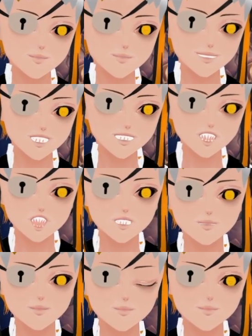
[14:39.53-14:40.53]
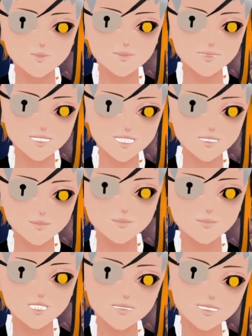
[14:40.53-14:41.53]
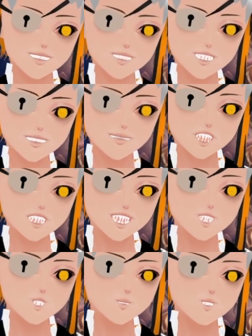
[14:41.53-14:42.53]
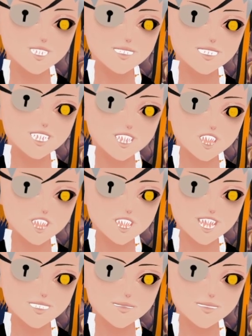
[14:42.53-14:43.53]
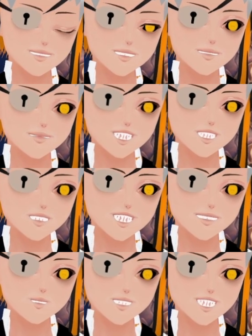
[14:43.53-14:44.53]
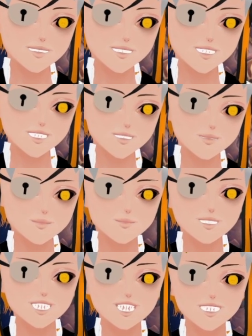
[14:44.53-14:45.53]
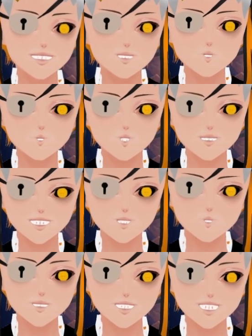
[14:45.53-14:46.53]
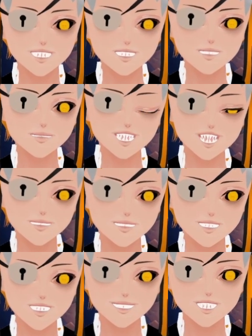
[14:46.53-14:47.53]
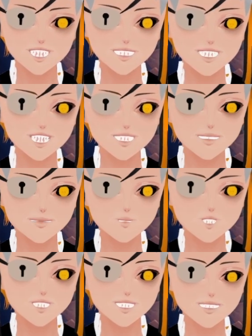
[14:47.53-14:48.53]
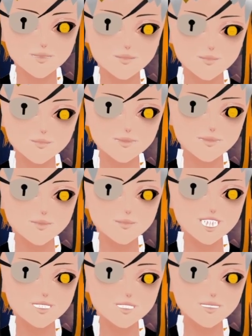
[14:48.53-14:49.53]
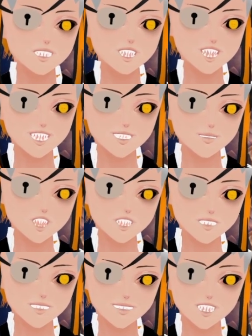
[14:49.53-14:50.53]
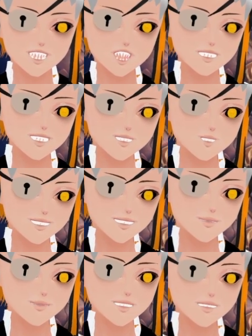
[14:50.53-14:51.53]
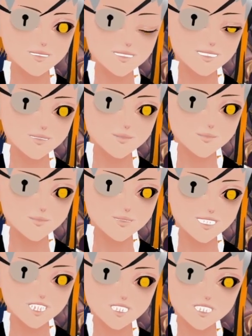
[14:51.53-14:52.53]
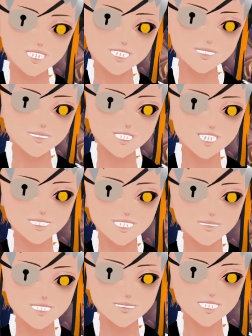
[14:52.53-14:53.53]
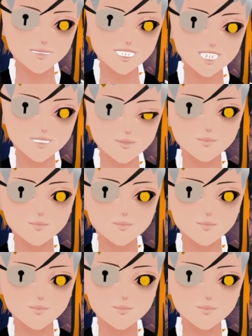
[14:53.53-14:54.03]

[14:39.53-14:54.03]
I don't know. We'll, we'll see. Also depends on what type of buffs and nerfs that we're actually going to see. I didn't want to do anything with Frost DK because I'm assuming it is at the top of the boards of wanting to get nerfed out of all the Death Knight decks, I should say.